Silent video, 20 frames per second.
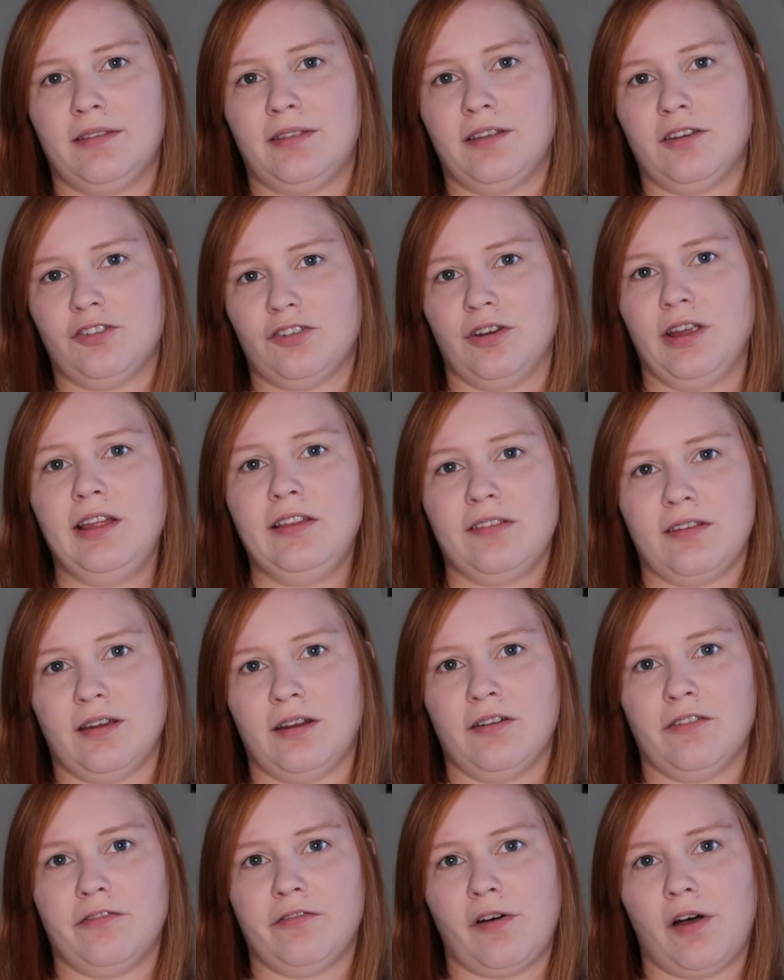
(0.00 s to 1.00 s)
the treat's
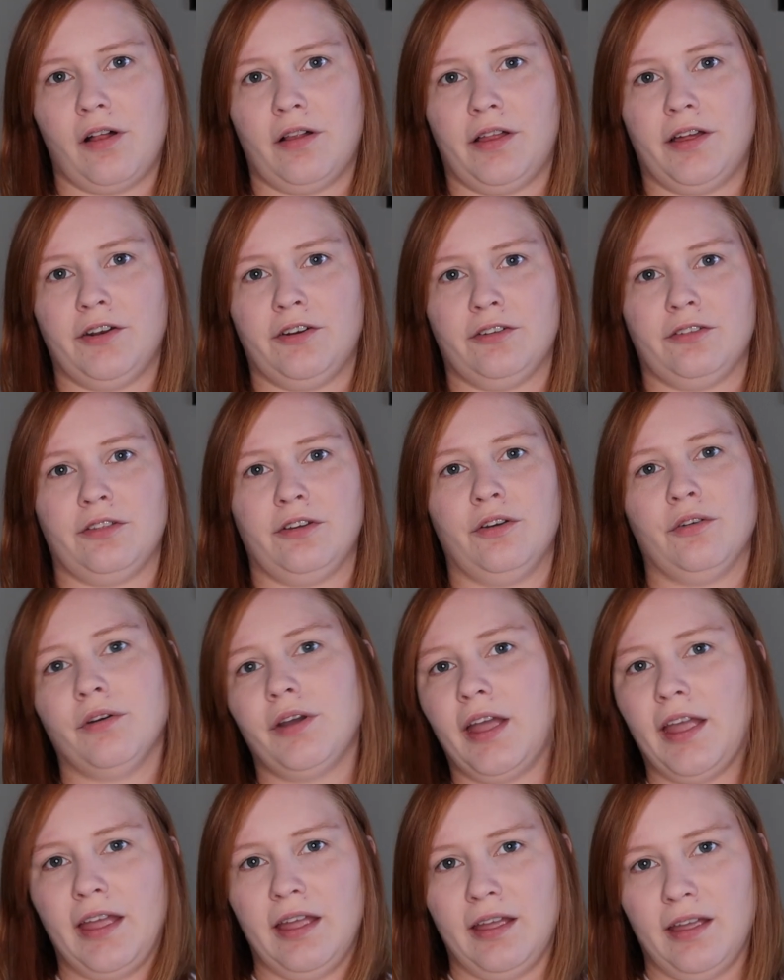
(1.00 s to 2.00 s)
gonna fall under the
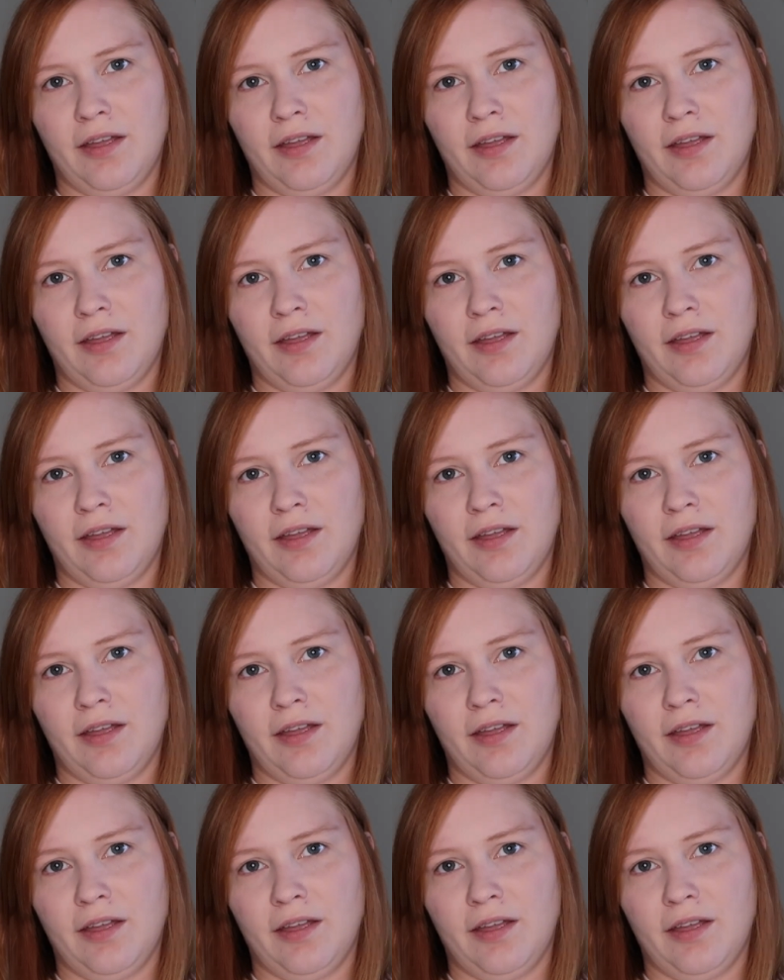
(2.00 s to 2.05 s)
grate